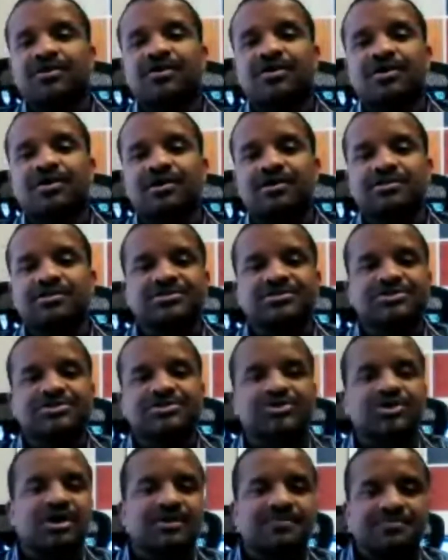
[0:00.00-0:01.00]
on
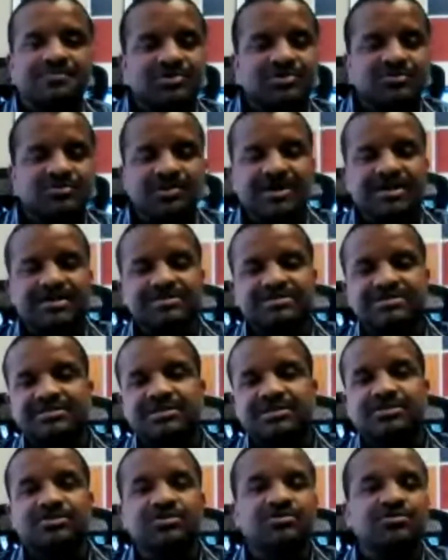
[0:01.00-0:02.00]
top
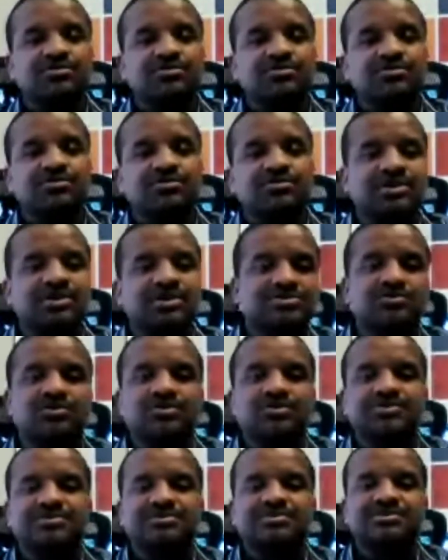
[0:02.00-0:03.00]
US and UK
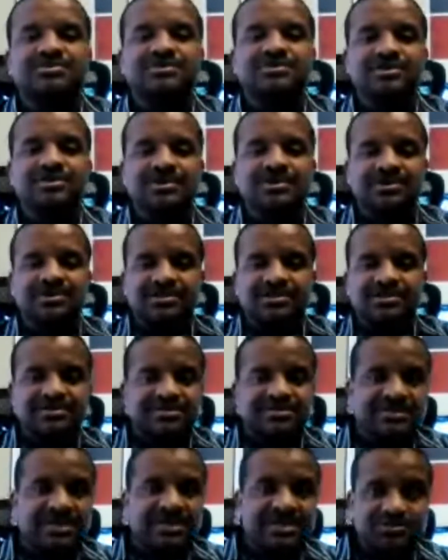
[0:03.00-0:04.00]
stores.
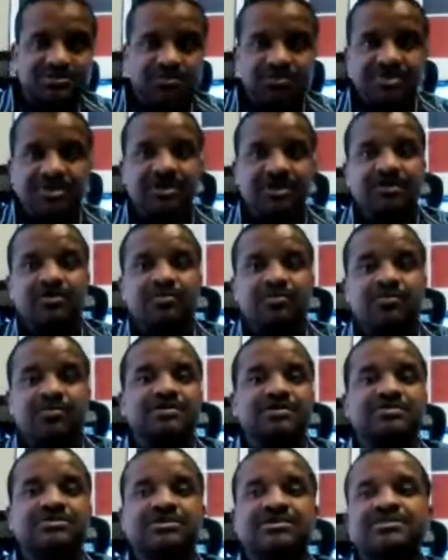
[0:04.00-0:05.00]
The sites were there,
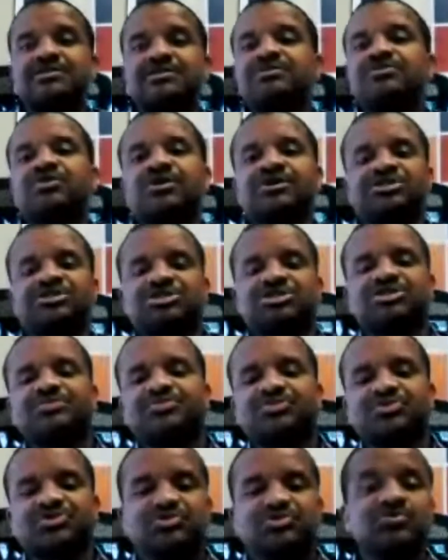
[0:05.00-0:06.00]
but they did not
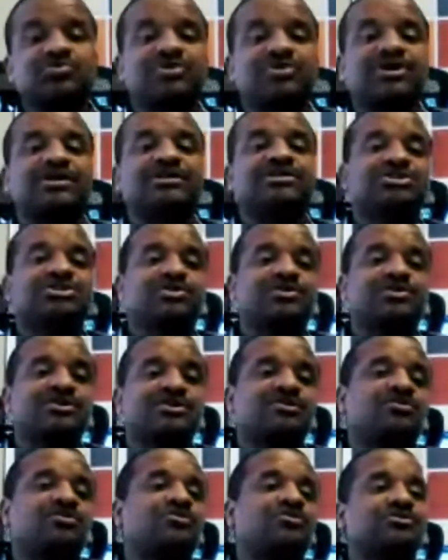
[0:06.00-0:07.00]
ship to
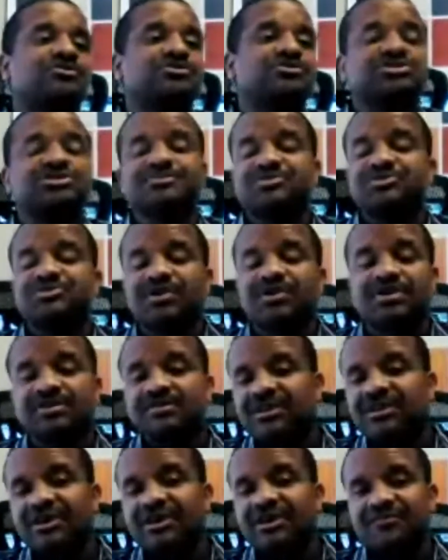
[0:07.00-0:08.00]
Nigeria or ship to
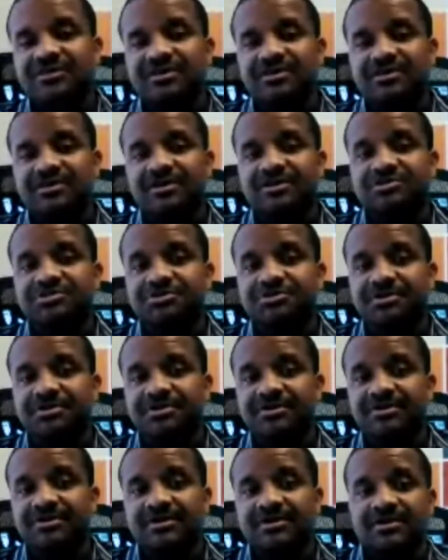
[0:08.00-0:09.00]
any African
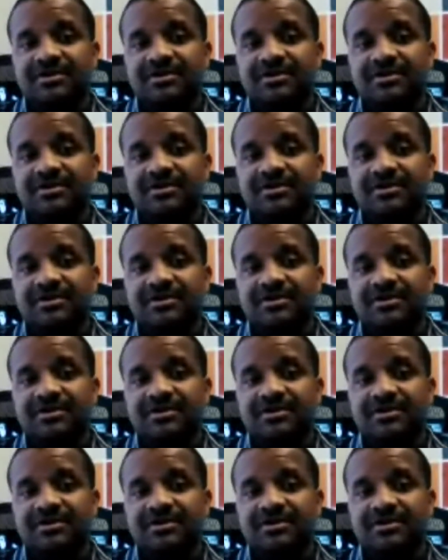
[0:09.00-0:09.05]
country.